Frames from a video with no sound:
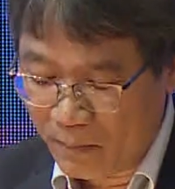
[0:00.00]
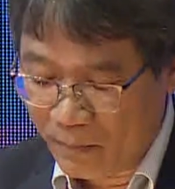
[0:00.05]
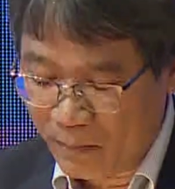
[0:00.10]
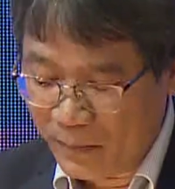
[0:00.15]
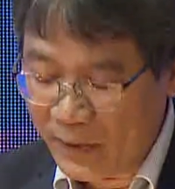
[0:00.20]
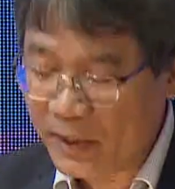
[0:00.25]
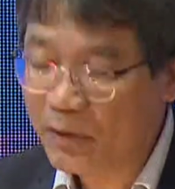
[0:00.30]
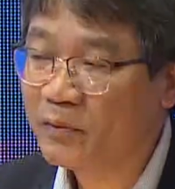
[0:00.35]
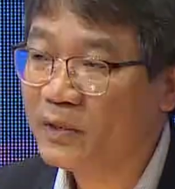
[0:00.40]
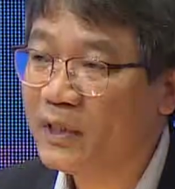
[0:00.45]

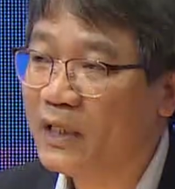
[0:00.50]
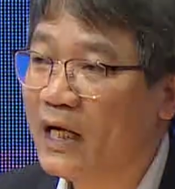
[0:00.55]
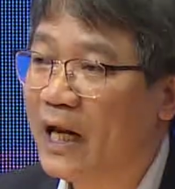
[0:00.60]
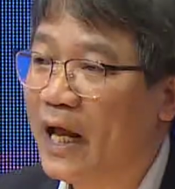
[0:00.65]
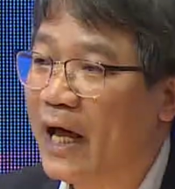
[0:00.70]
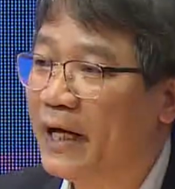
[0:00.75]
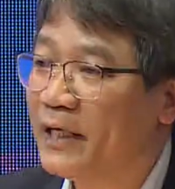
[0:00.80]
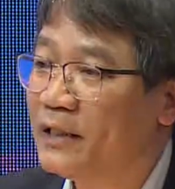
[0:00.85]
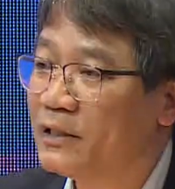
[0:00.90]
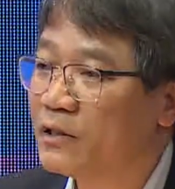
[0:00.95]

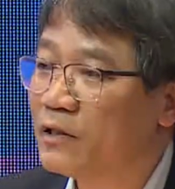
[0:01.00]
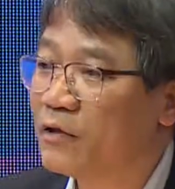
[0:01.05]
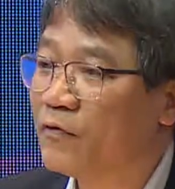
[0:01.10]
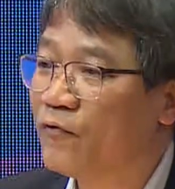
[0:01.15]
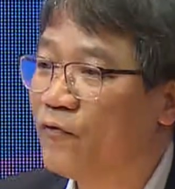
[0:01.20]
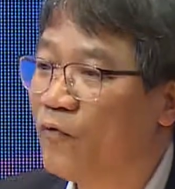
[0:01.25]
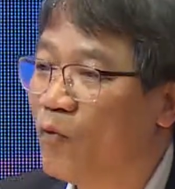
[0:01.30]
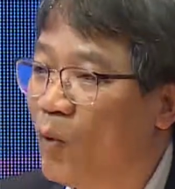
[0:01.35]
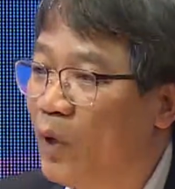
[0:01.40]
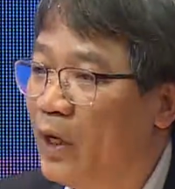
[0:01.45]
utilize
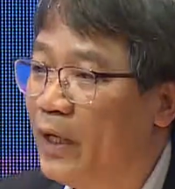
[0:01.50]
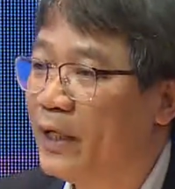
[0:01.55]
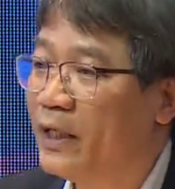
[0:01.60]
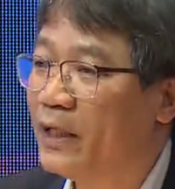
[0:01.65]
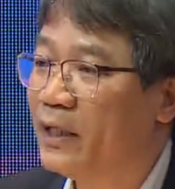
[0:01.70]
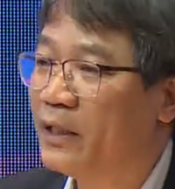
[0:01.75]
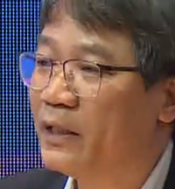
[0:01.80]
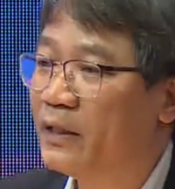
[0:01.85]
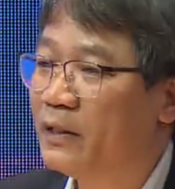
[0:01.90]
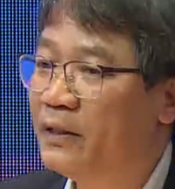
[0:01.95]
fully
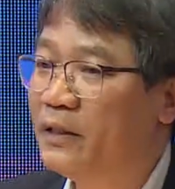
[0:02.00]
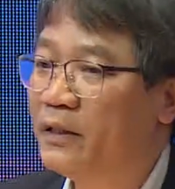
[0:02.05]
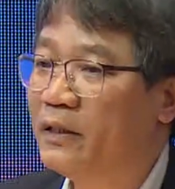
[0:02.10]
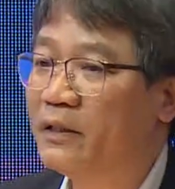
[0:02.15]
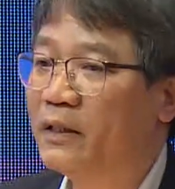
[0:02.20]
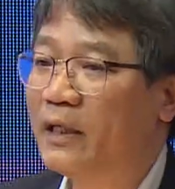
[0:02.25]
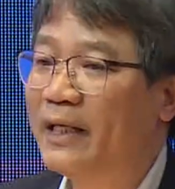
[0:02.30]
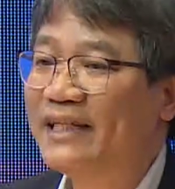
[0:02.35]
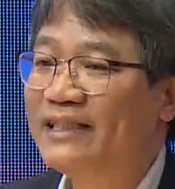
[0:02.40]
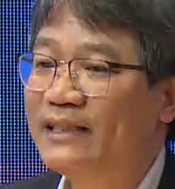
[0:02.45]
the
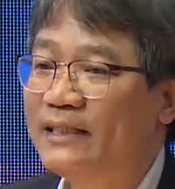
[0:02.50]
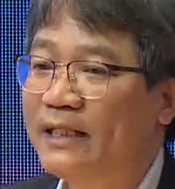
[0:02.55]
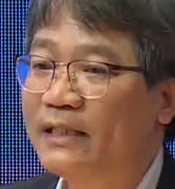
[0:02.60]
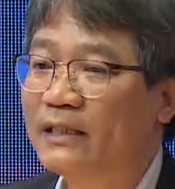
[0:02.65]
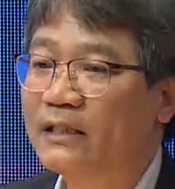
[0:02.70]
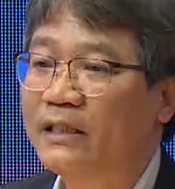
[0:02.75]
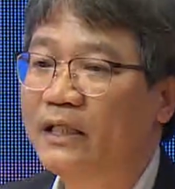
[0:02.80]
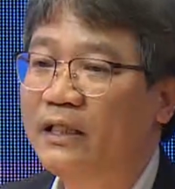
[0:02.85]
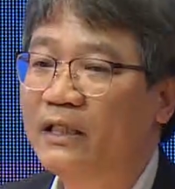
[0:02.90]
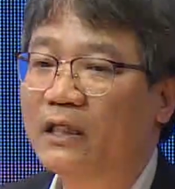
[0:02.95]

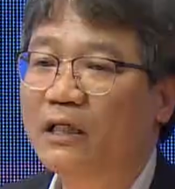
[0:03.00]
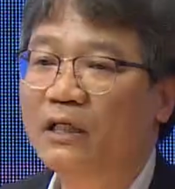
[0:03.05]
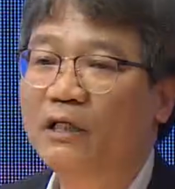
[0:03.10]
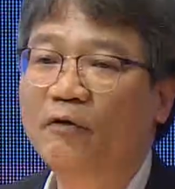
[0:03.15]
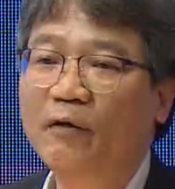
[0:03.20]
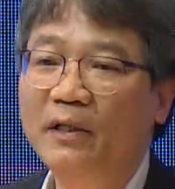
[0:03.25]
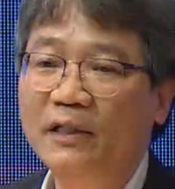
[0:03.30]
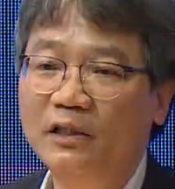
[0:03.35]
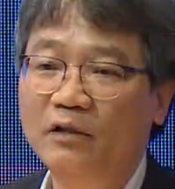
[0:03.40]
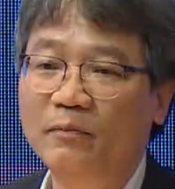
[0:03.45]
existing
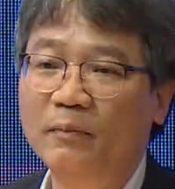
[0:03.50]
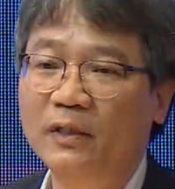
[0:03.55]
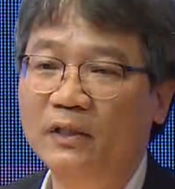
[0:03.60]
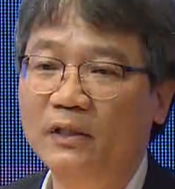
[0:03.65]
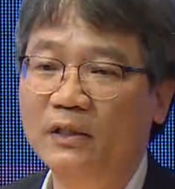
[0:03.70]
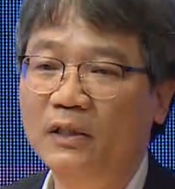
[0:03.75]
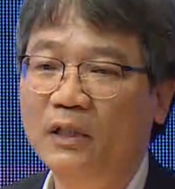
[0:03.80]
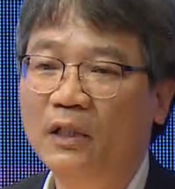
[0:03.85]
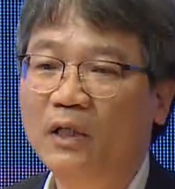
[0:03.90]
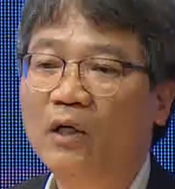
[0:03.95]
arrangements